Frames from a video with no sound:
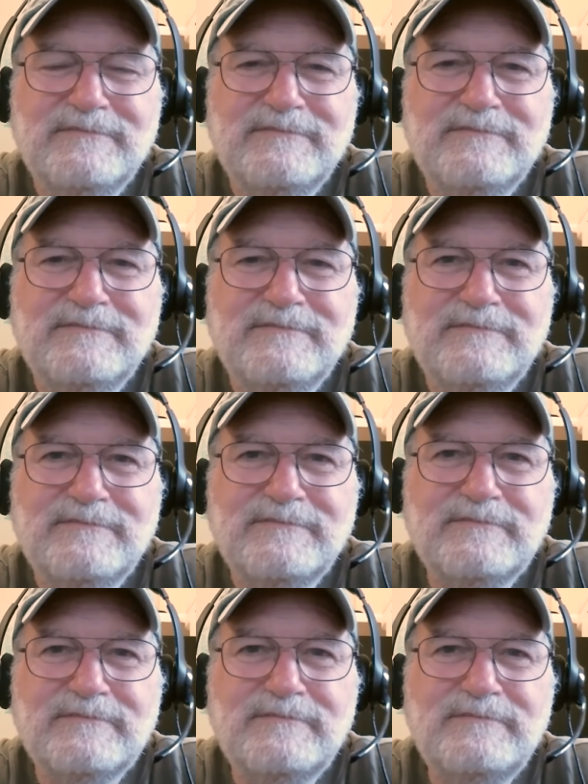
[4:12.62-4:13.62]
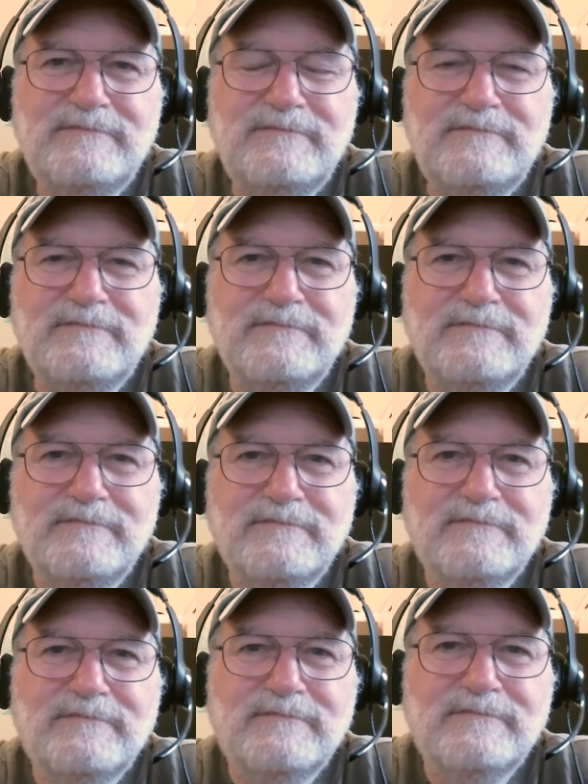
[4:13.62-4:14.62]

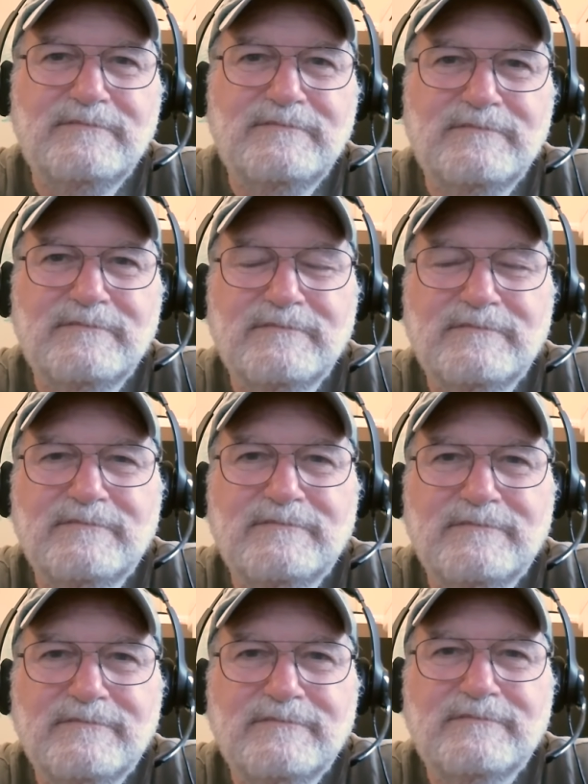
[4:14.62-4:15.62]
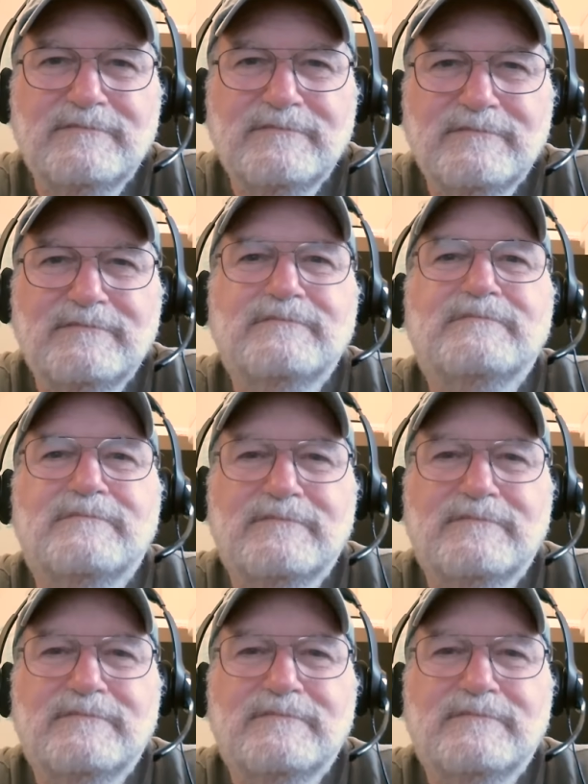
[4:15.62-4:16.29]
(not speaking)